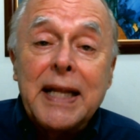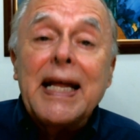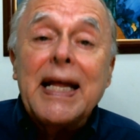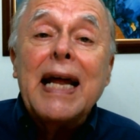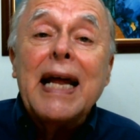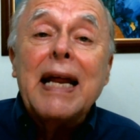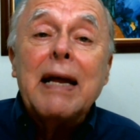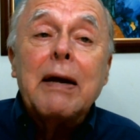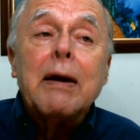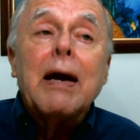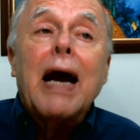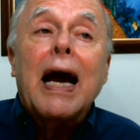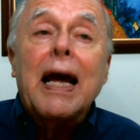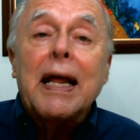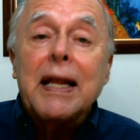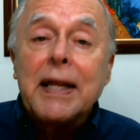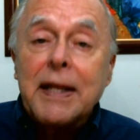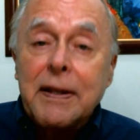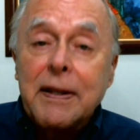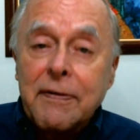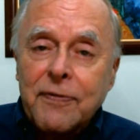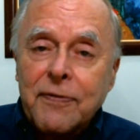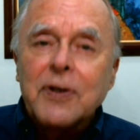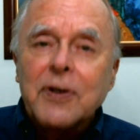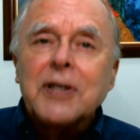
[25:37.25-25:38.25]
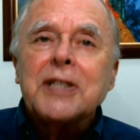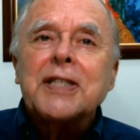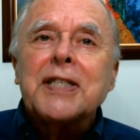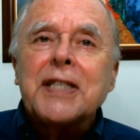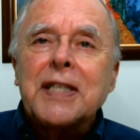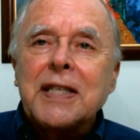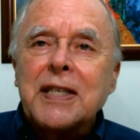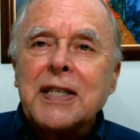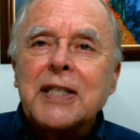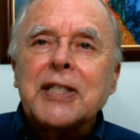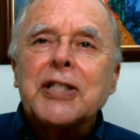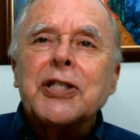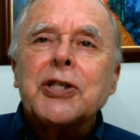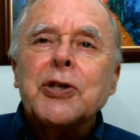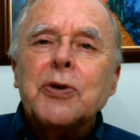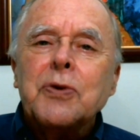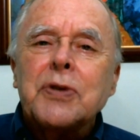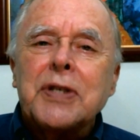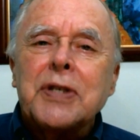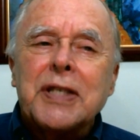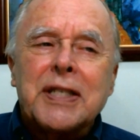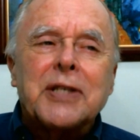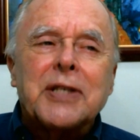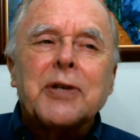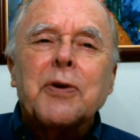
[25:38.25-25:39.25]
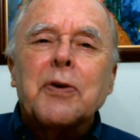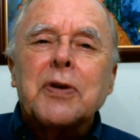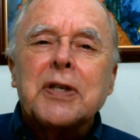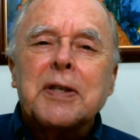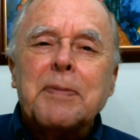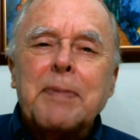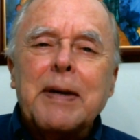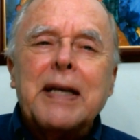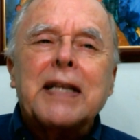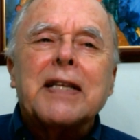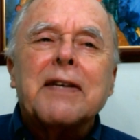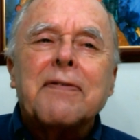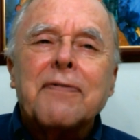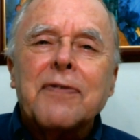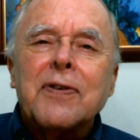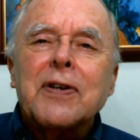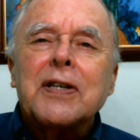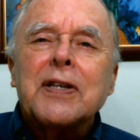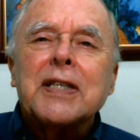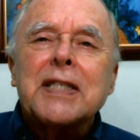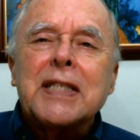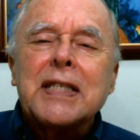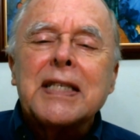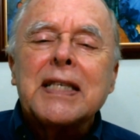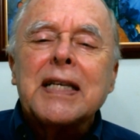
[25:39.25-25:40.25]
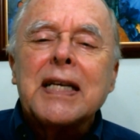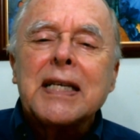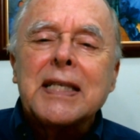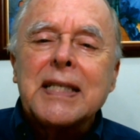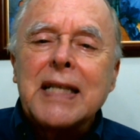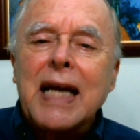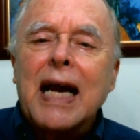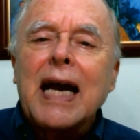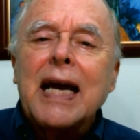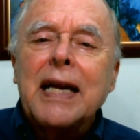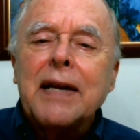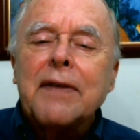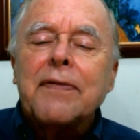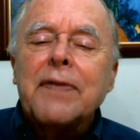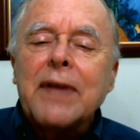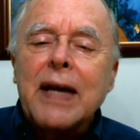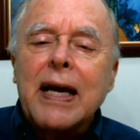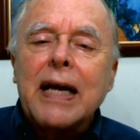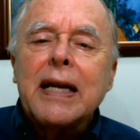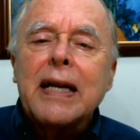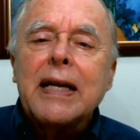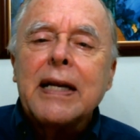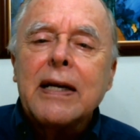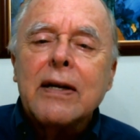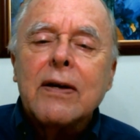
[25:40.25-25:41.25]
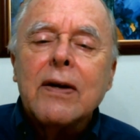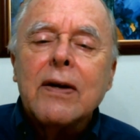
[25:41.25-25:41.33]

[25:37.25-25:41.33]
And that, the first shoots, so to speak, the first sign of that